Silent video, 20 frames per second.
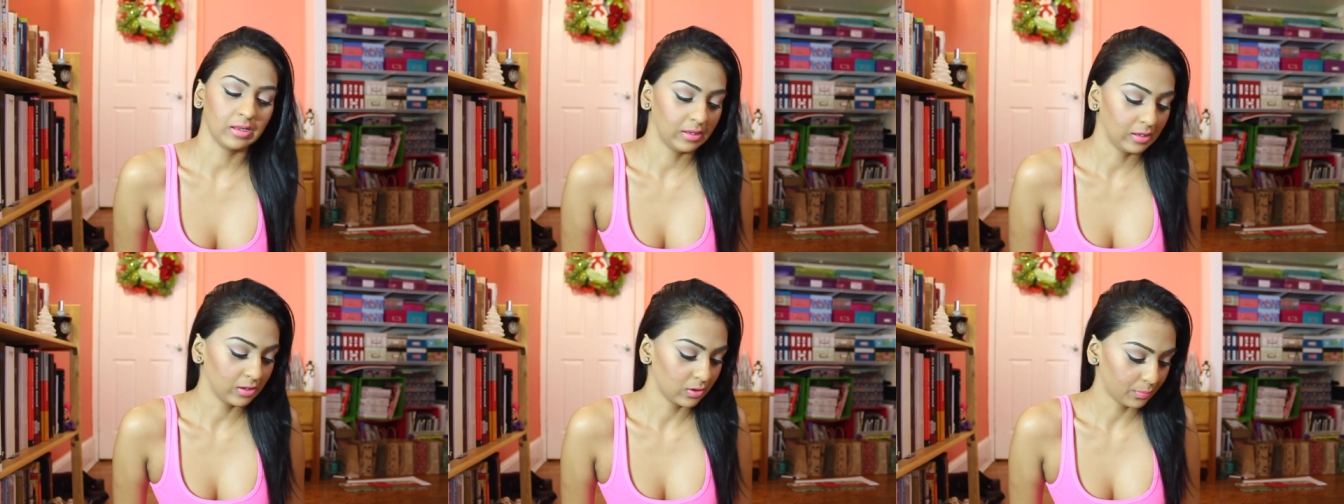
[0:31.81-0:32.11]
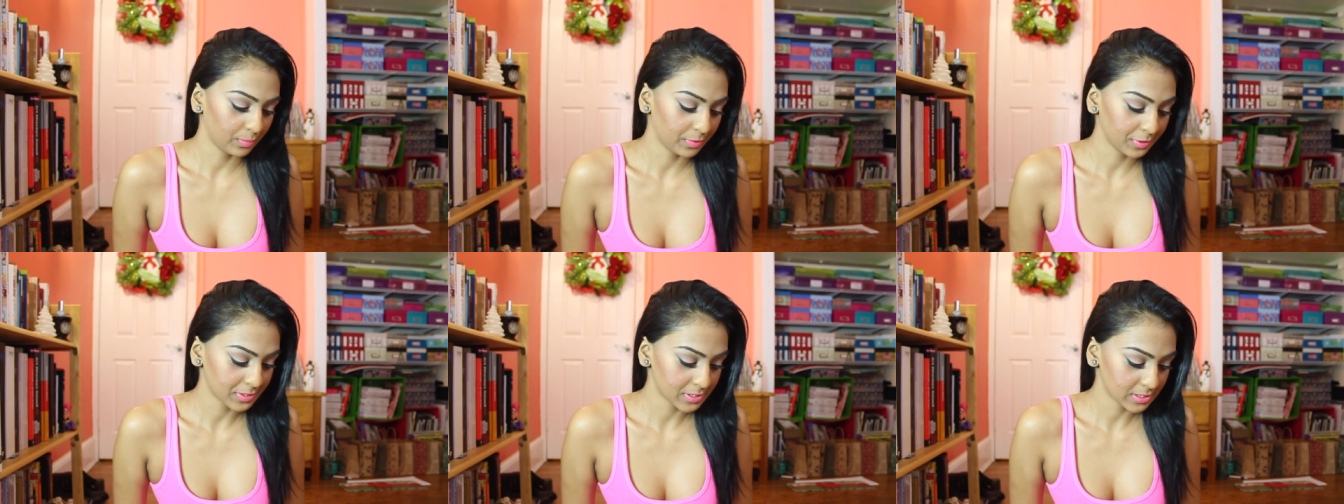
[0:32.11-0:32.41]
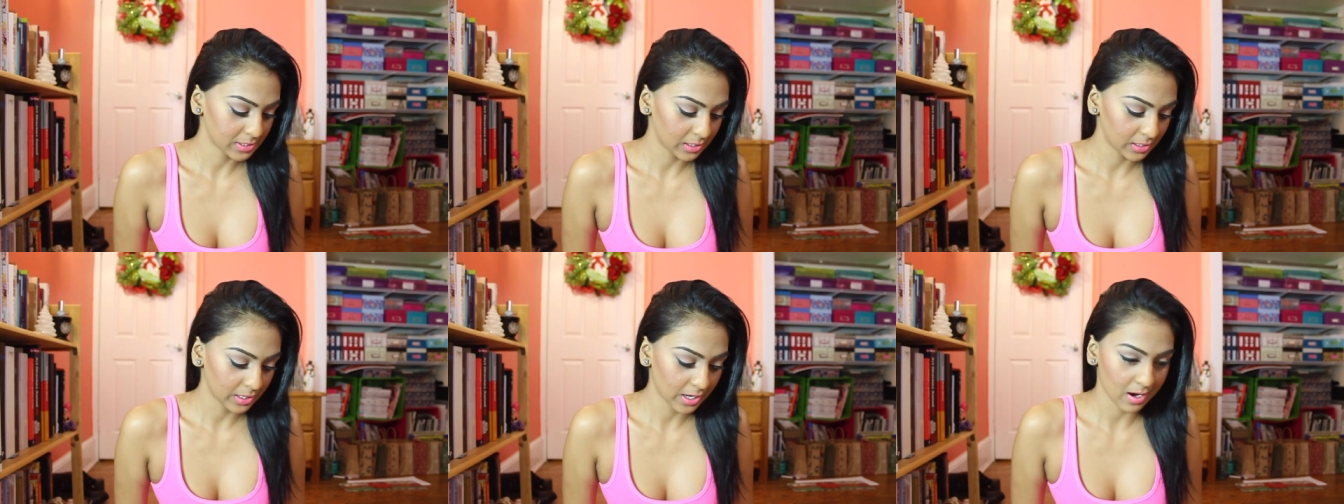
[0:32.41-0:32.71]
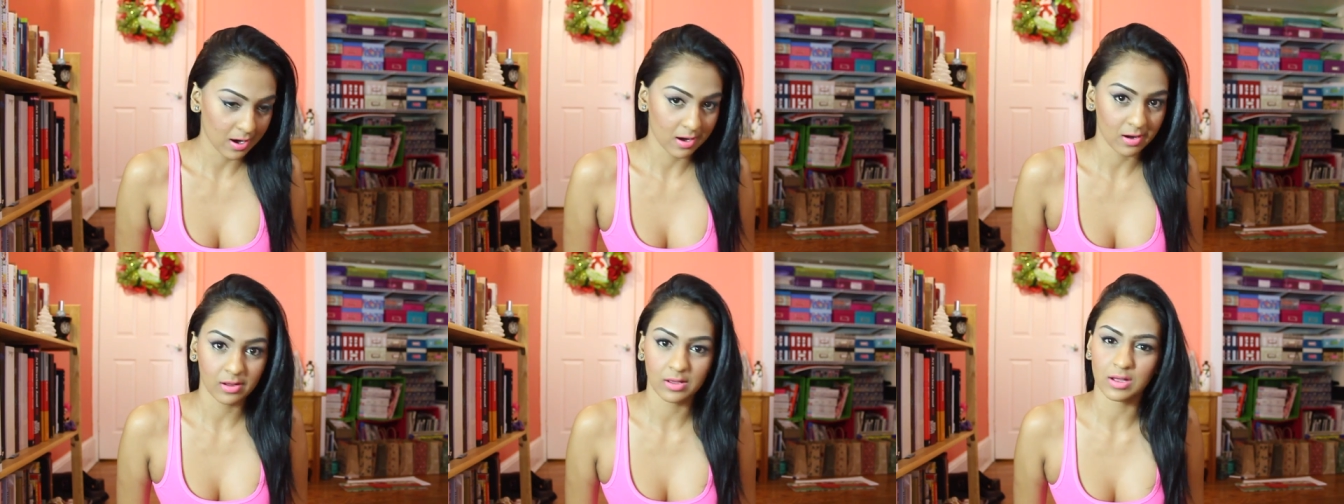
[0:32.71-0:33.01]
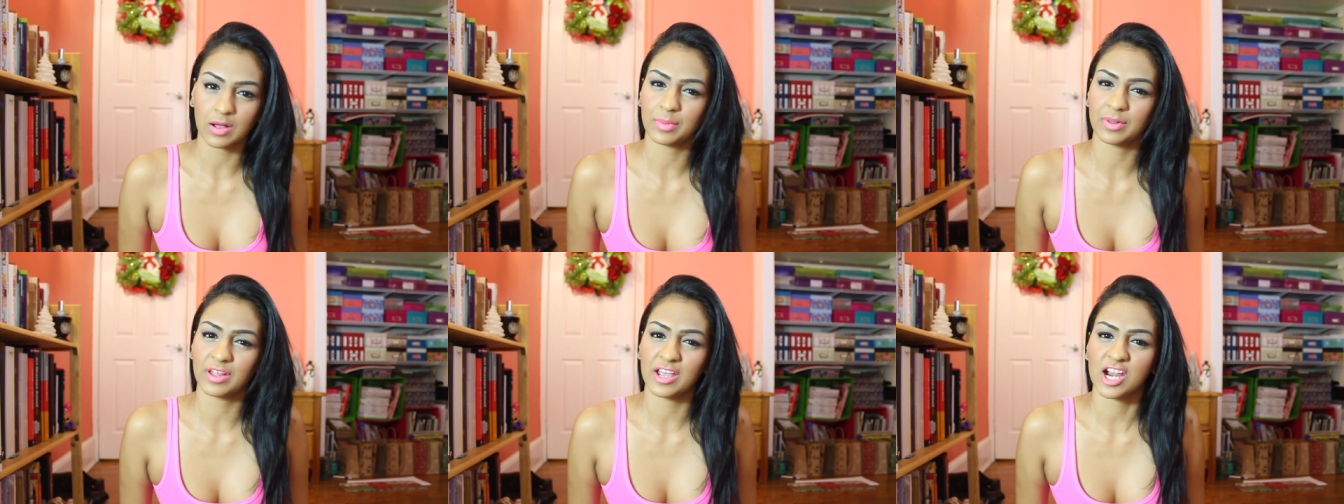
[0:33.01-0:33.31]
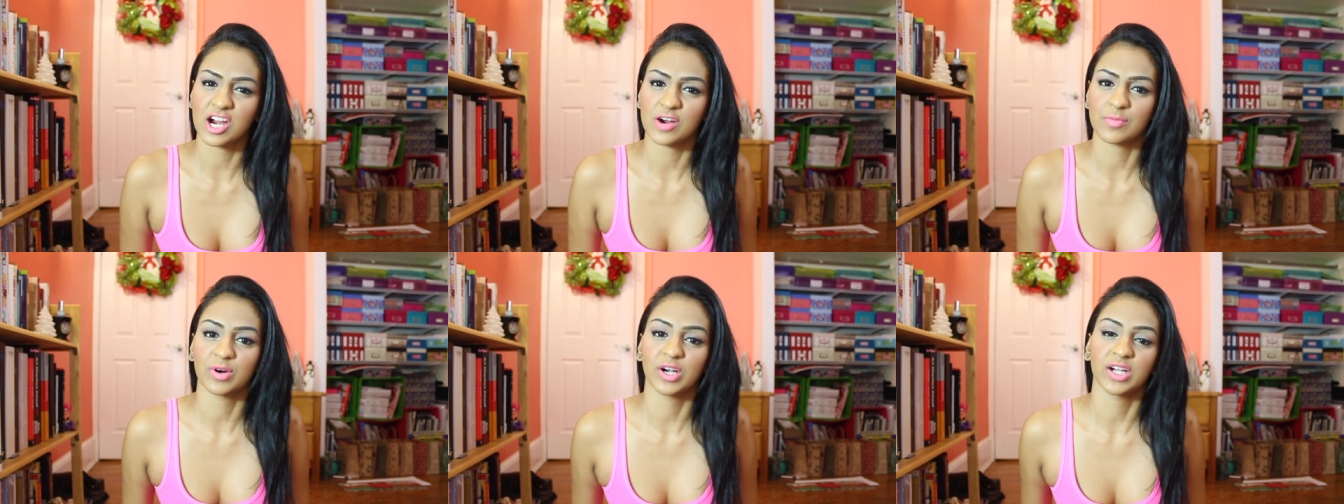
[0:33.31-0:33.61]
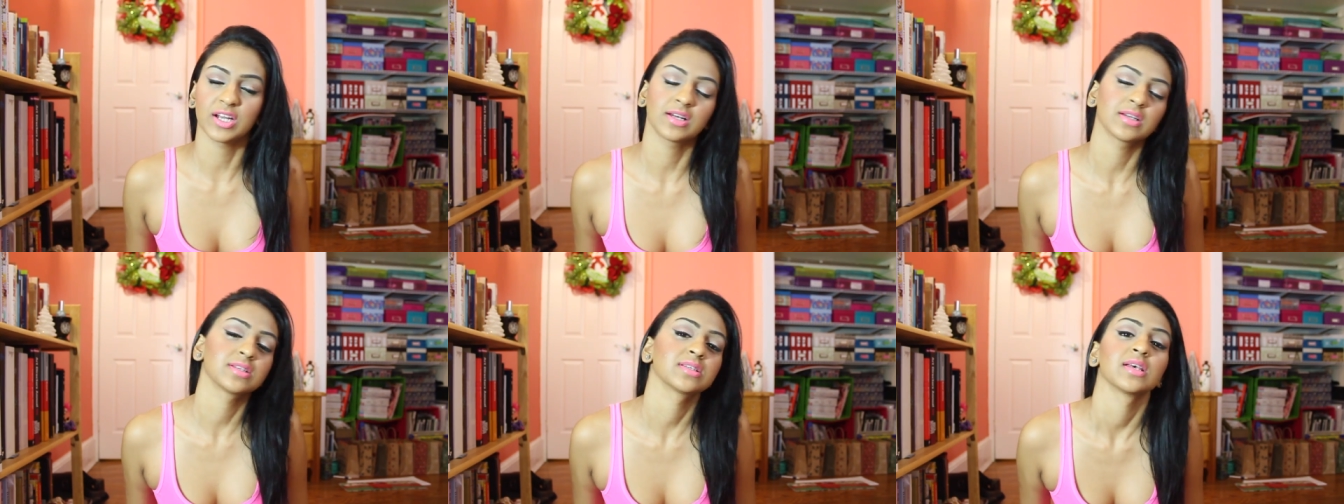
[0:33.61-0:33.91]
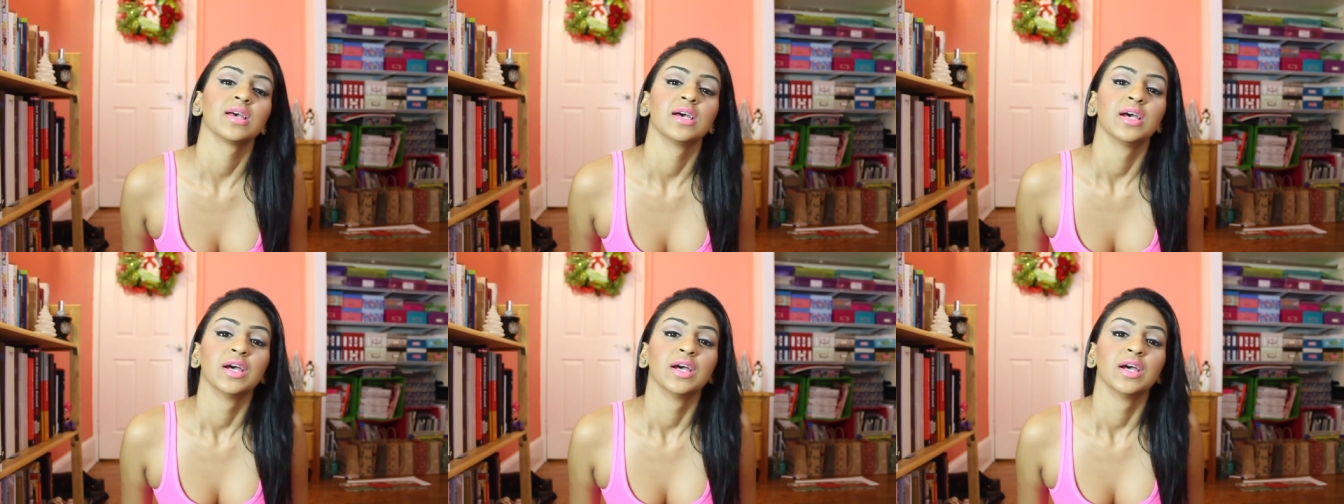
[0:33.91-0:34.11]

a little bit of skincare, and a couple of hair products.